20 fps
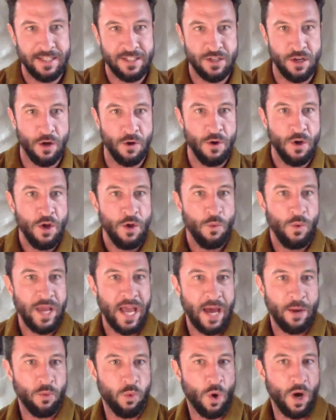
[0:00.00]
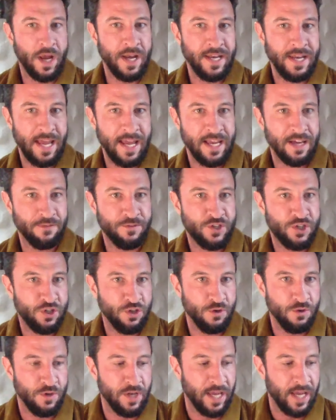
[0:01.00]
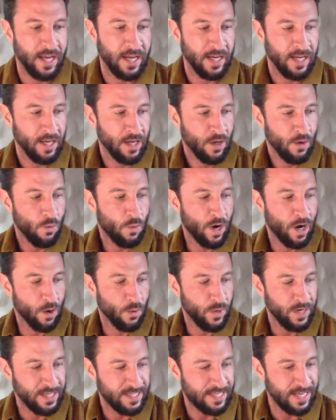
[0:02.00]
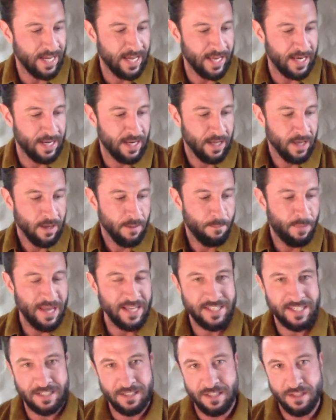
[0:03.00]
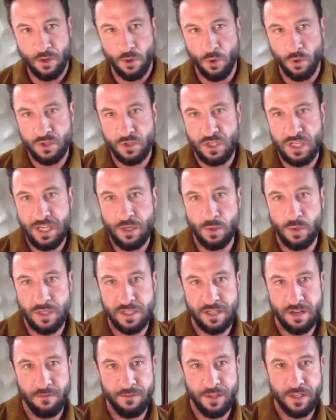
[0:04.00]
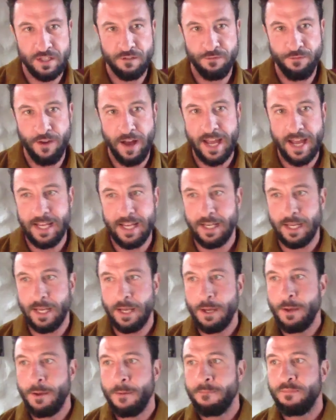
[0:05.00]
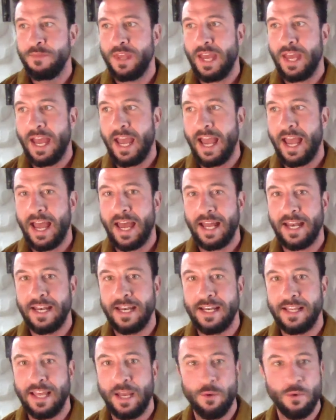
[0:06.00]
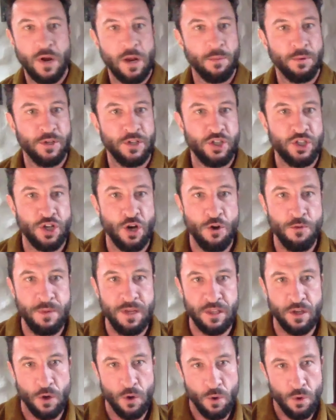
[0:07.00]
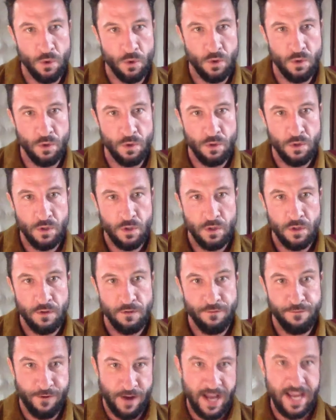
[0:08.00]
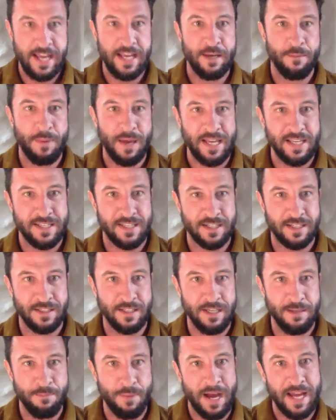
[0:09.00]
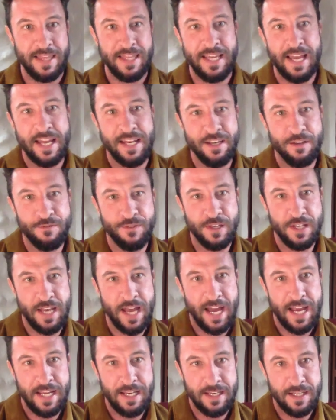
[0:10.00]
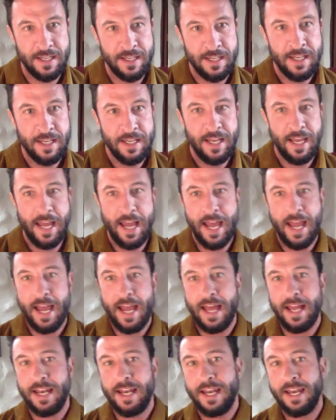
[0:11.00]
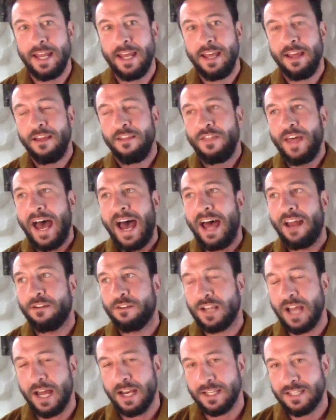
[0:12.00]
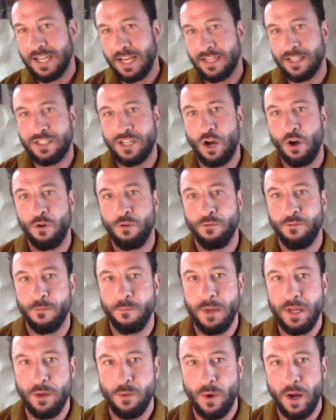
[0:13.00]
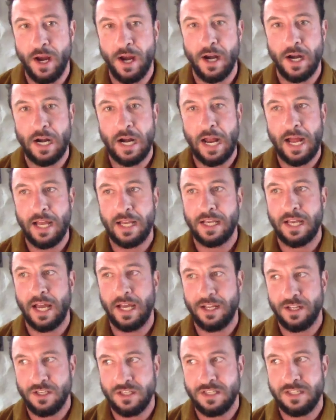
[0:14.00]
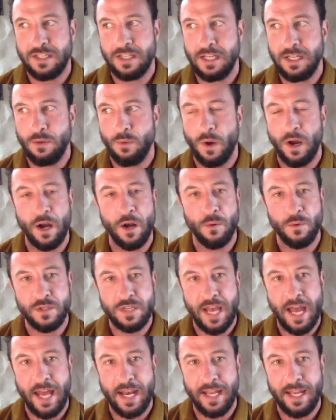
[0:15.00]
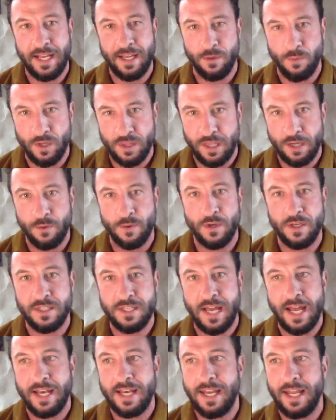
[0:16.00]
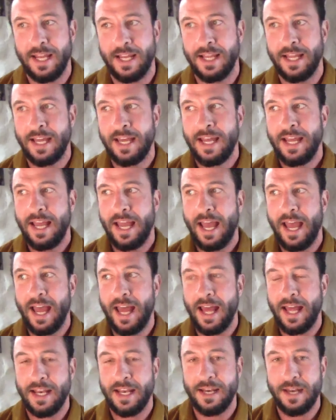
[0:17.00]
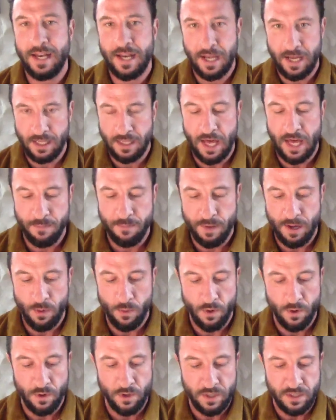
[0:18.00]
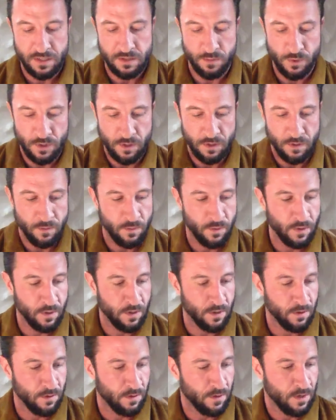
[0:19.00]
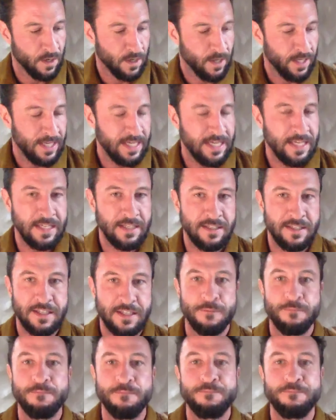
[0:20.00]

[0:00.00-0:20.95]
So we had one day of shooting where we did basically the whole sequence of this fight. And they were able to show me the whole fight basically by the end of the night. And that kind of set the tone for me where I, I could see where it was heading and what they were intending. And a lot of my worries were, were eased.